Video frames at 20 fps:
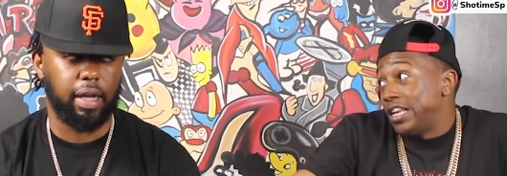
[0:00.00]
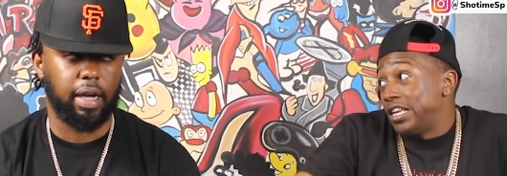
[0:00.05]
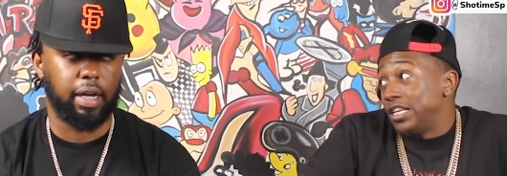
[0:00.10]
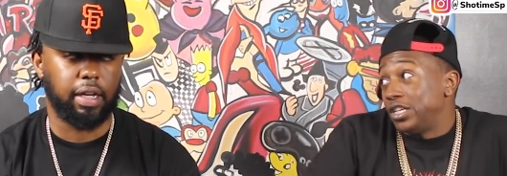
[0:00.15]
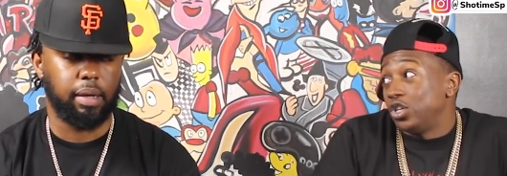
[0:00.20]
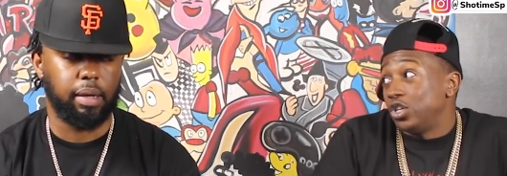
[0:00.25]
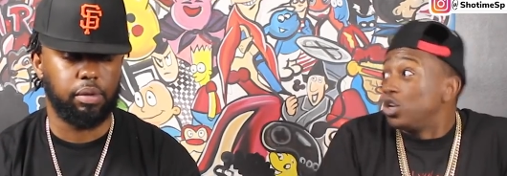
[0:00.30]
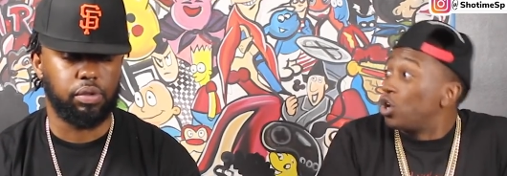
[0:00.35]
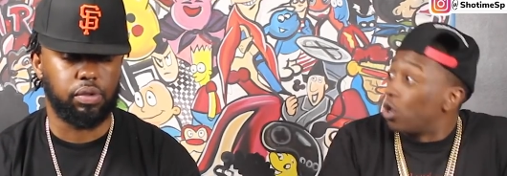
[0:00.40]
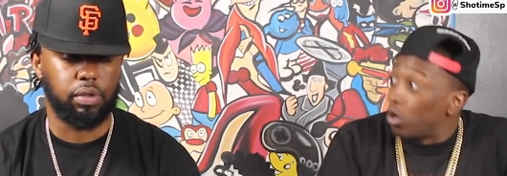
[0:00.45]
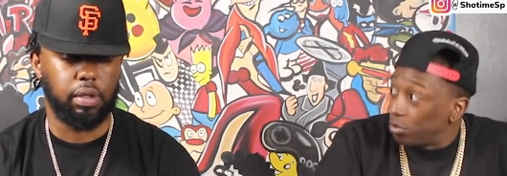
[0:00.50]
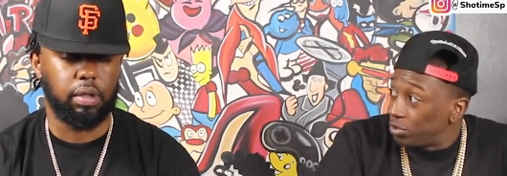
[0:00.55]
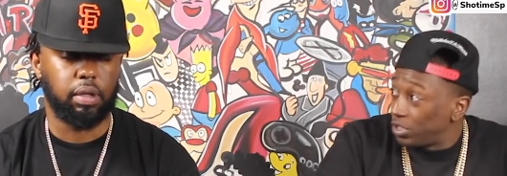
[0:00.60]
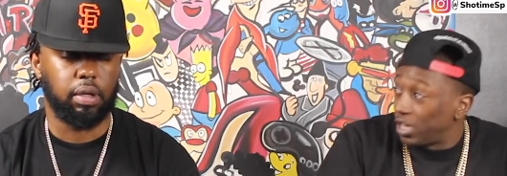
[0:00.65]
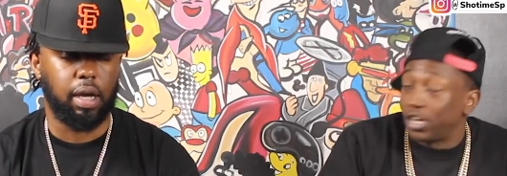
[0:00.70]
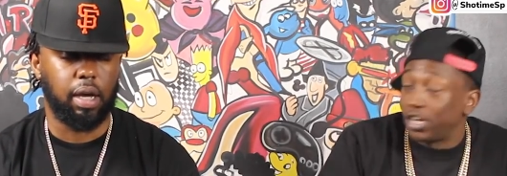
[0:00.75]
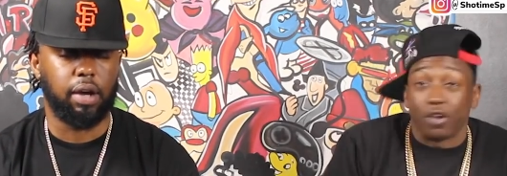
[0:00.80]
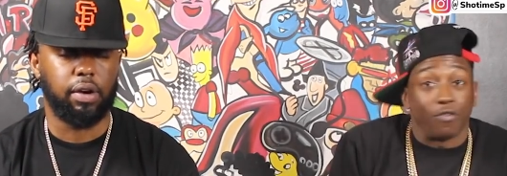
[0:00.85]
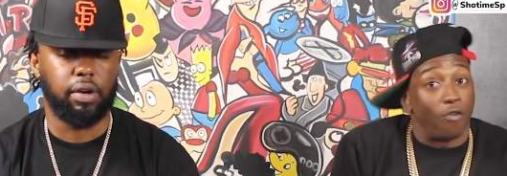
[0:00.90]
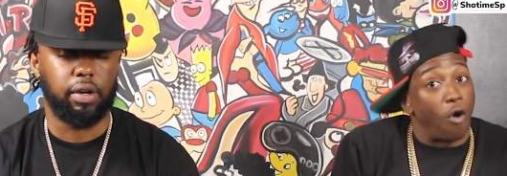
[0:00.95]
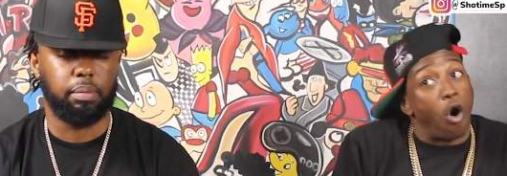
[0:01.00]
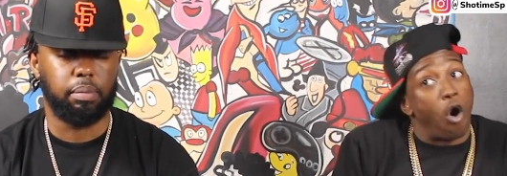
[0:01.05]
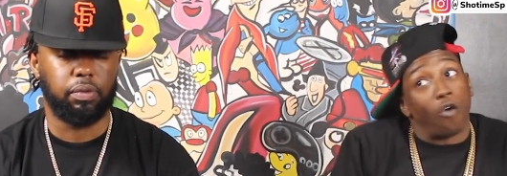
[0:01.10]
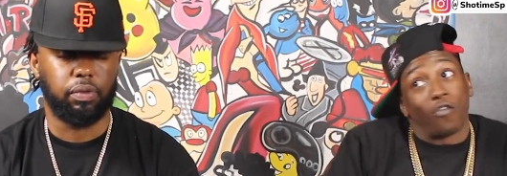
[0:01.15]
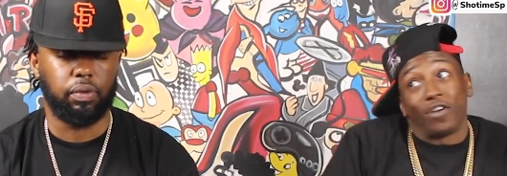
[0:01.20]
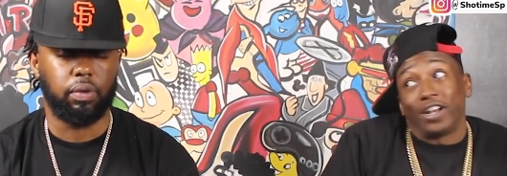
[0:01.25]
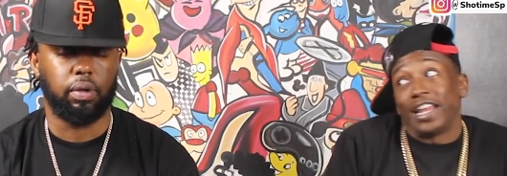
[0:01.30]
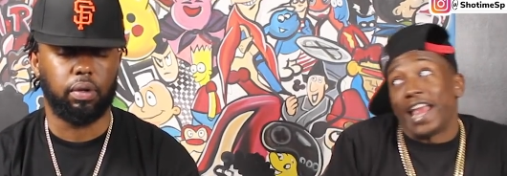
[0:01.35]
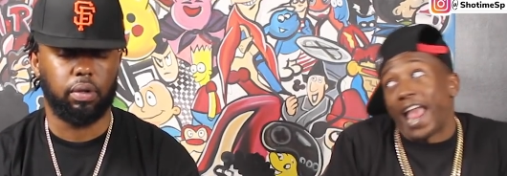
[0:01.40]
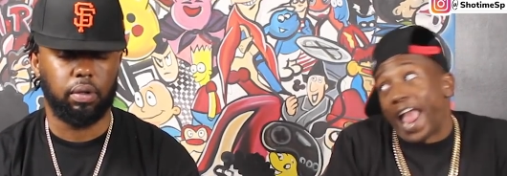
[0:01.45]
Speaker 1: you know what I'm saying? They've
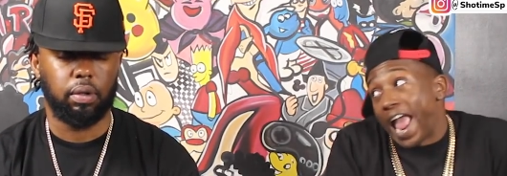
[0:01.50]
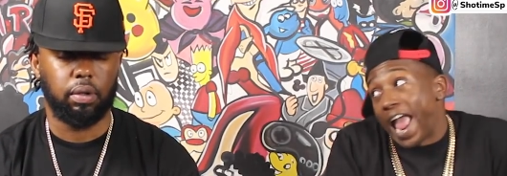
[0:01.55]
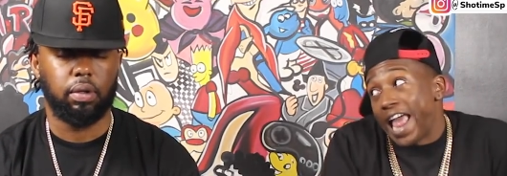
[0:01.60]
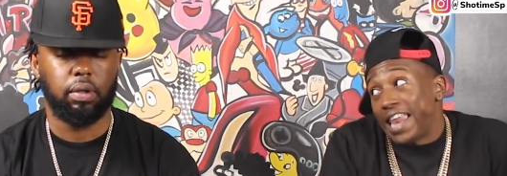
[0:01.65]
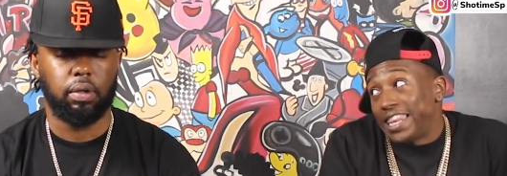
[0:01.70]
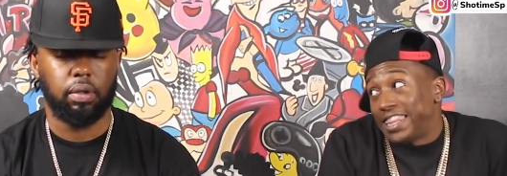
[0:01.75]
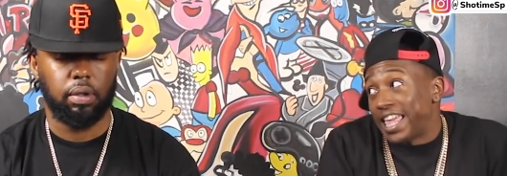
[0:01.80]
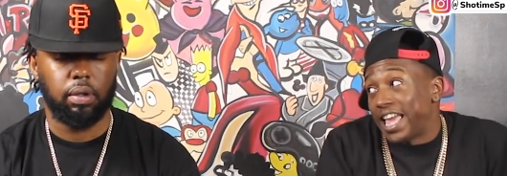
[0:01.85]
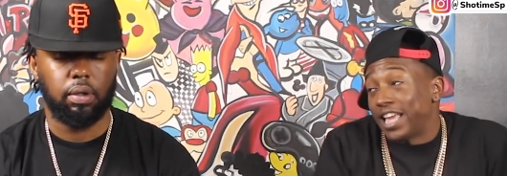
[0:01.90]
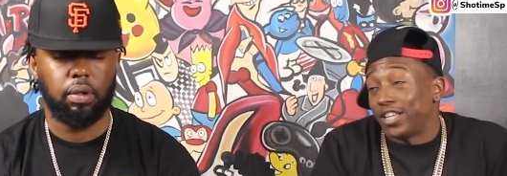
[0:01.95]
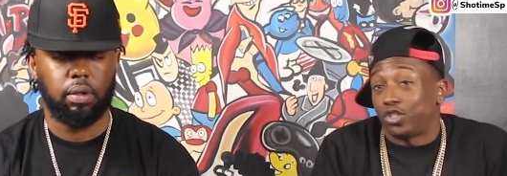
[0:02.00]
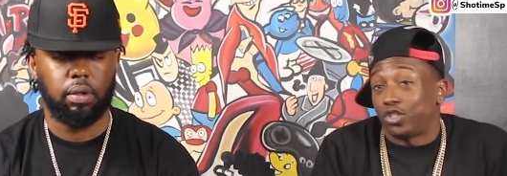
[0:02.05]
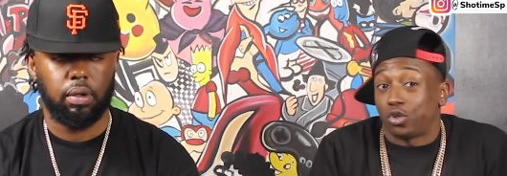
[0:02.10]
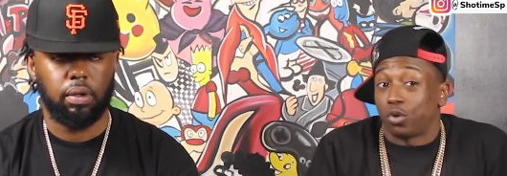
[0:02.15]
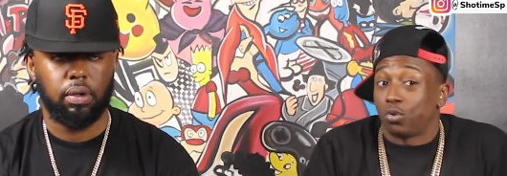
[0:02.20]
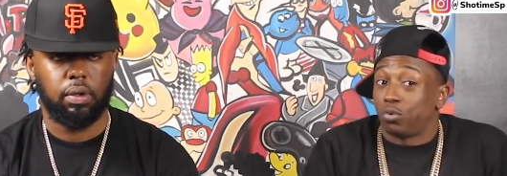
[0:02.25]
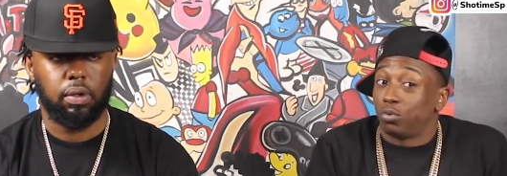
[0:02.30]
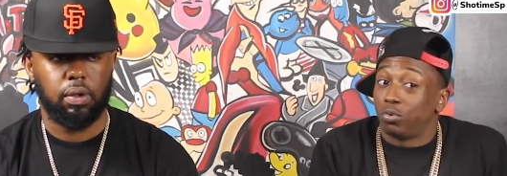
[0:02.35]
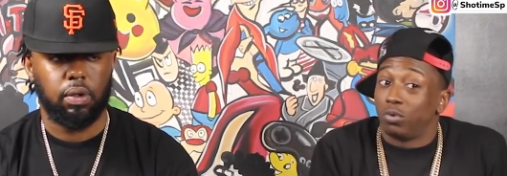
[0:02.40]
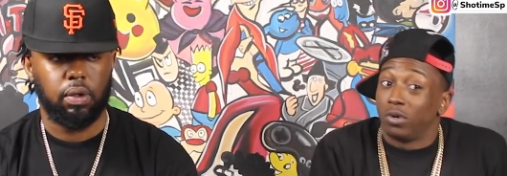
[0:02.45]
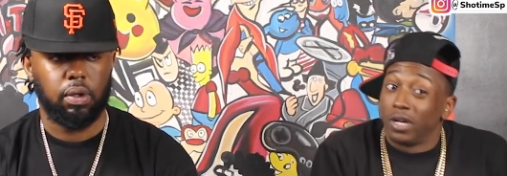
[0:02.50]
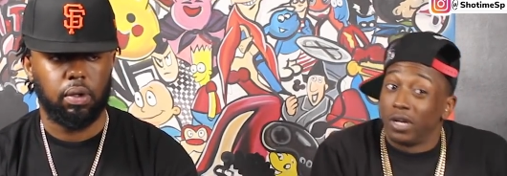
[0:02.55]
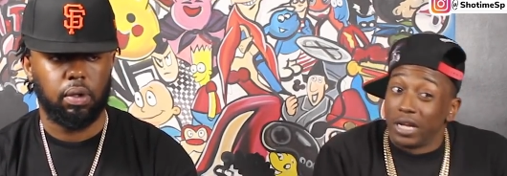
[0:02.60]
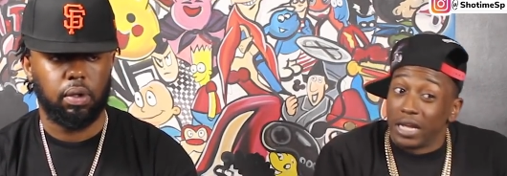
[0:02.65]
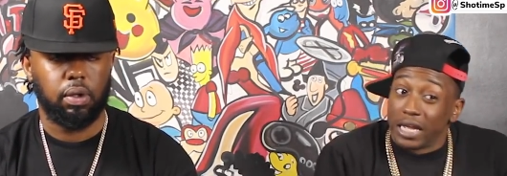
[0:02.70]
already had that. So